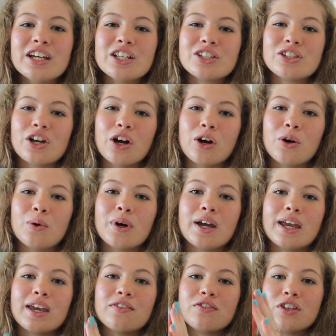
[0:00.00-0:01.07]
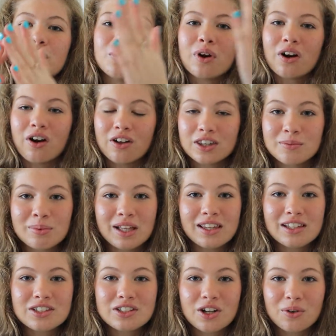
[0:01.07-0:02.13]
So if you are on the
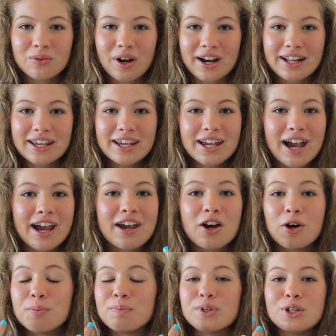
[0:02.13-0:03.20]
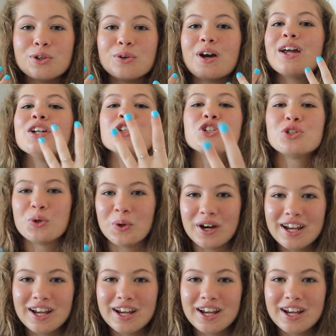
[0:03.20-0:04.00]
playlist already, I hope you enjoy.